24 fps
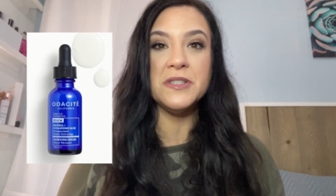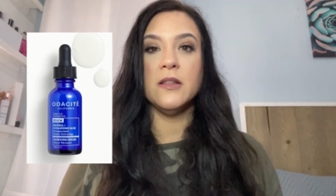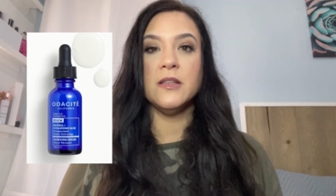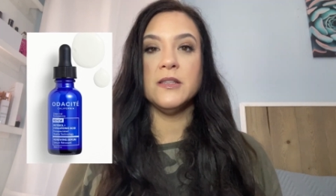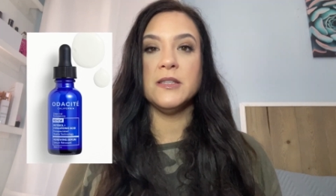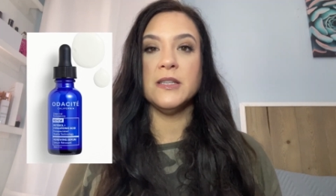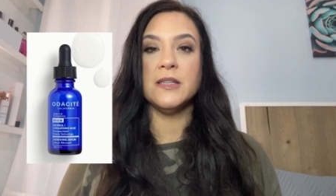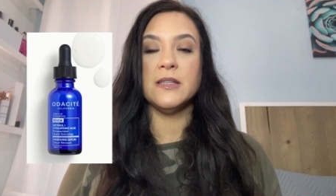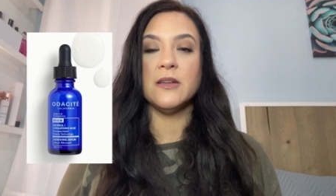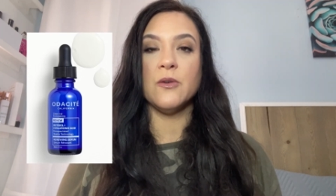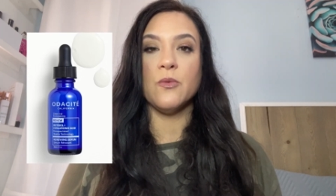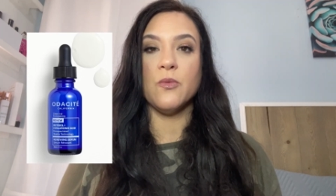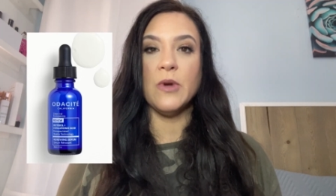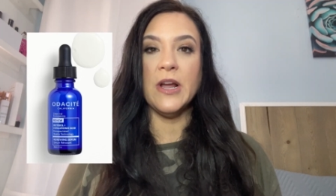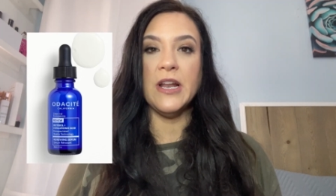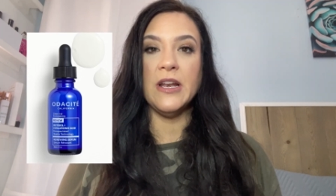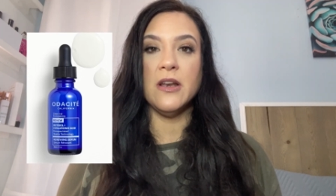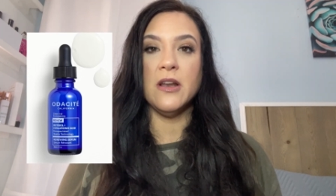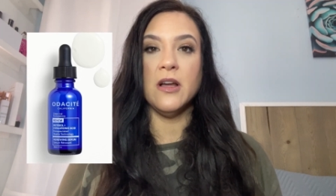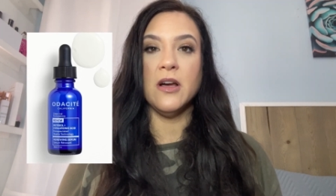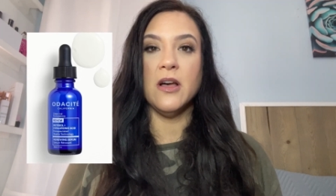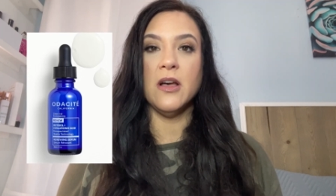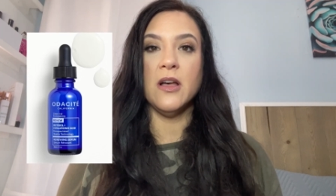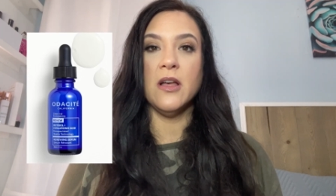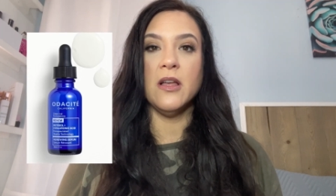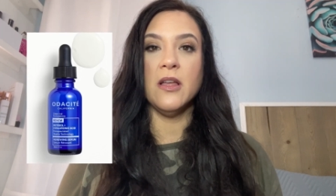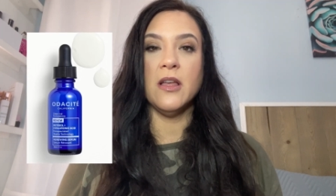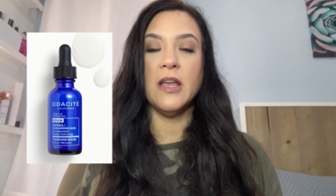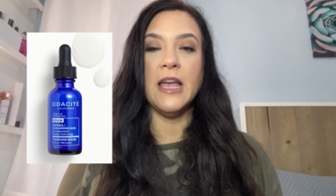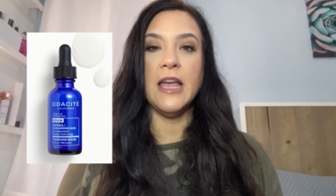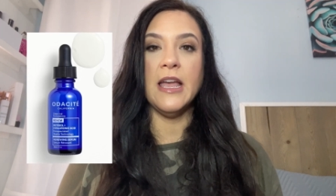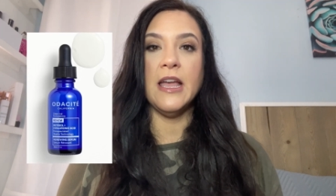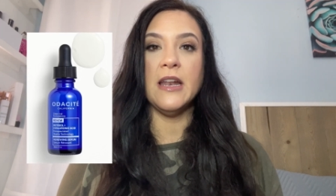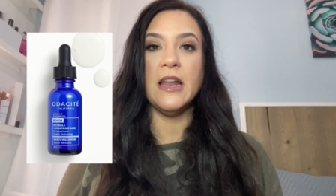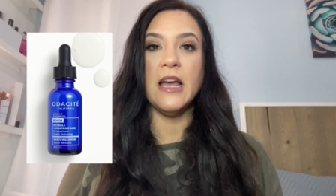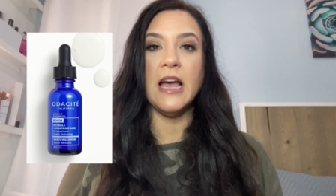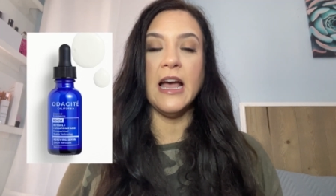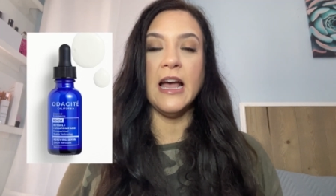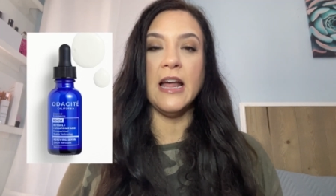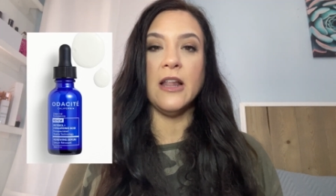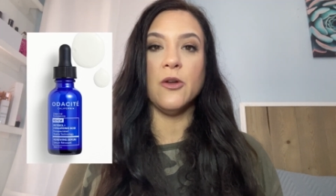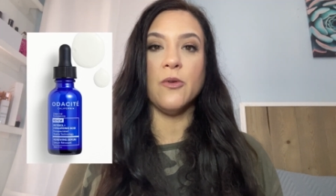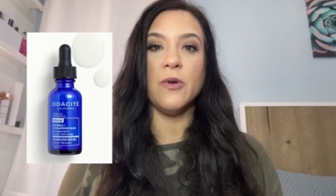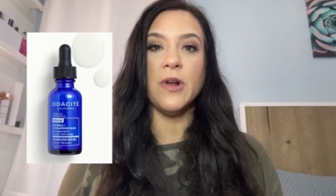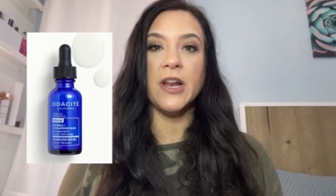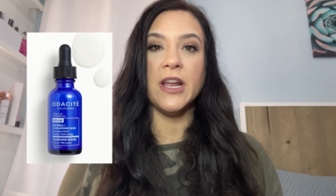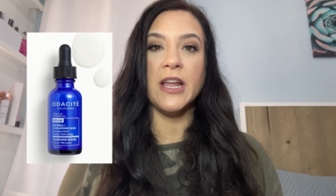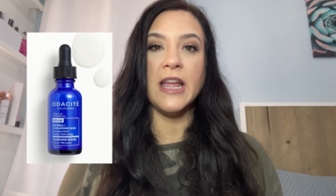This is a retinol and
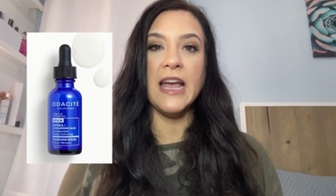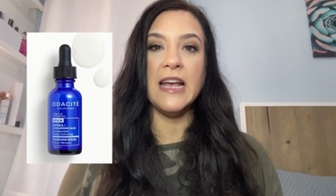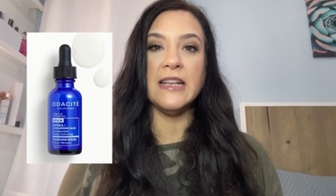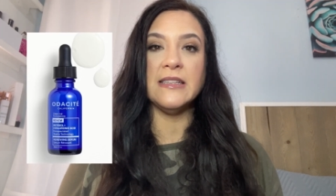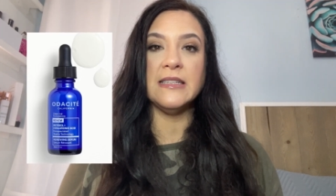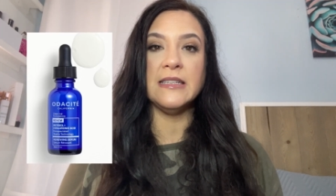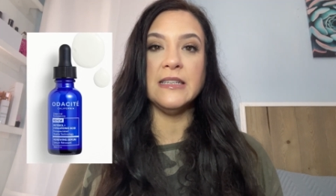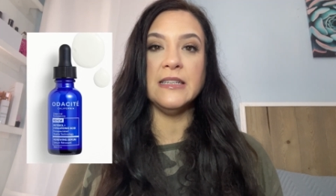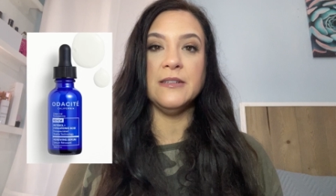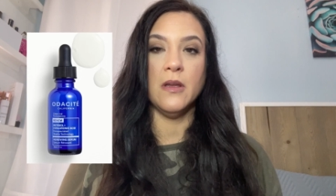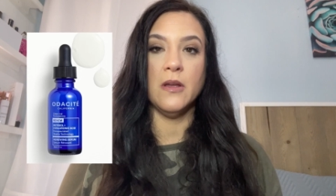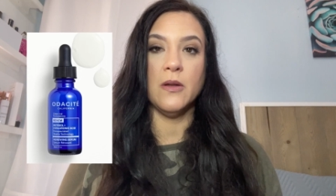hyaluronic acid